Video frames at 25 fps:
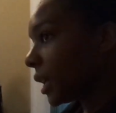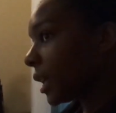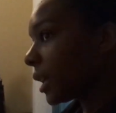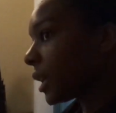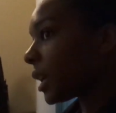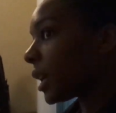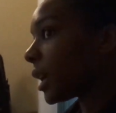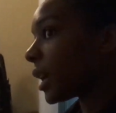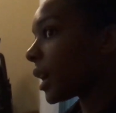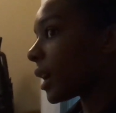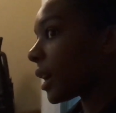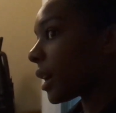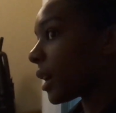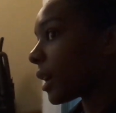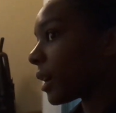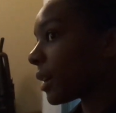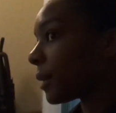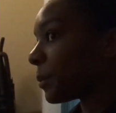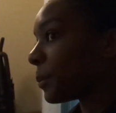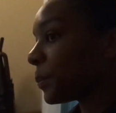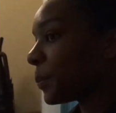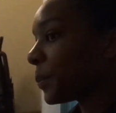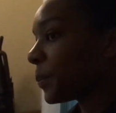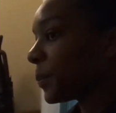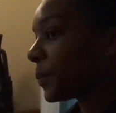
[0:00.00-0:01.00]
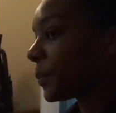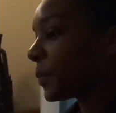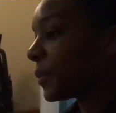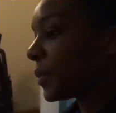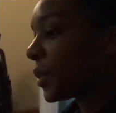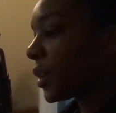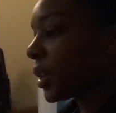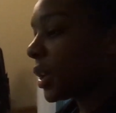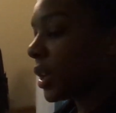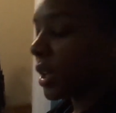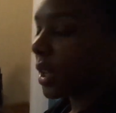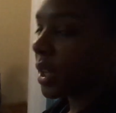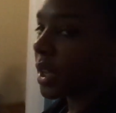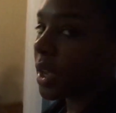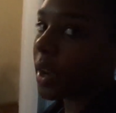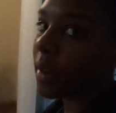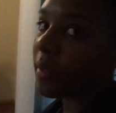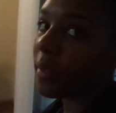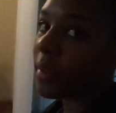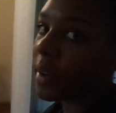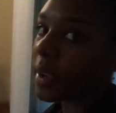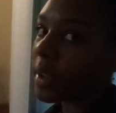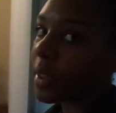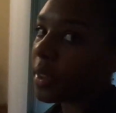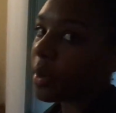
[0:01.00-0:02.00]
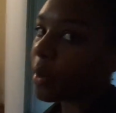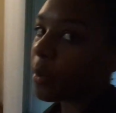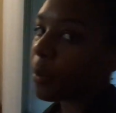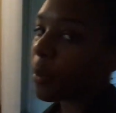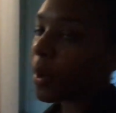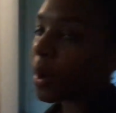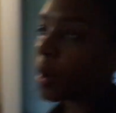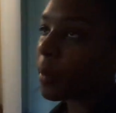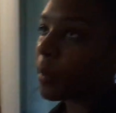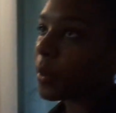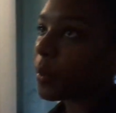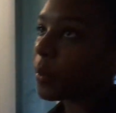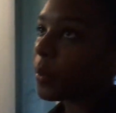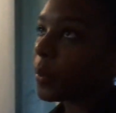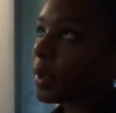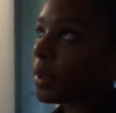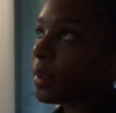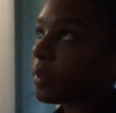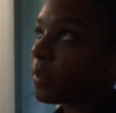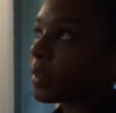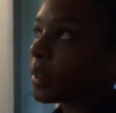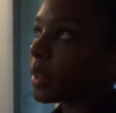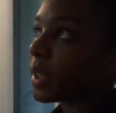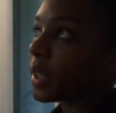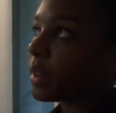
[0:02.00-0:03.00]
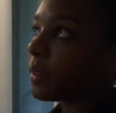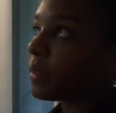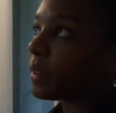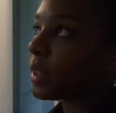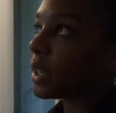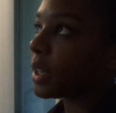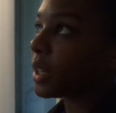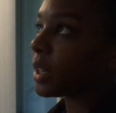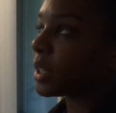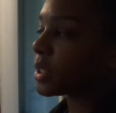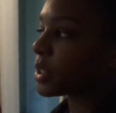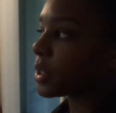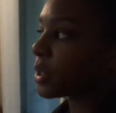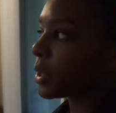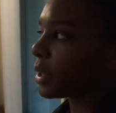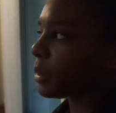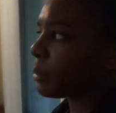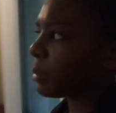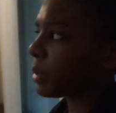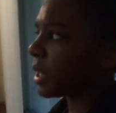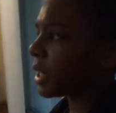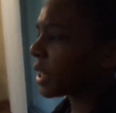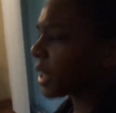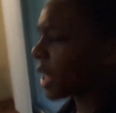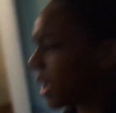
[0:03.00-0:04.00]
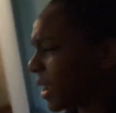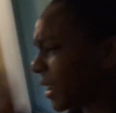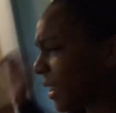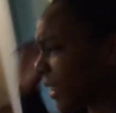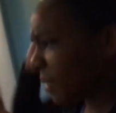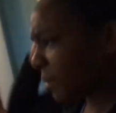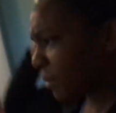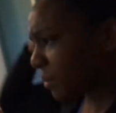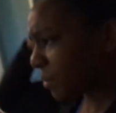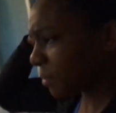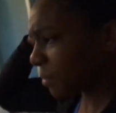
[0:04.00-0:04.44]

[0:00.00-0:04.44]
Yeah. Every other apartment we've lived in has only been like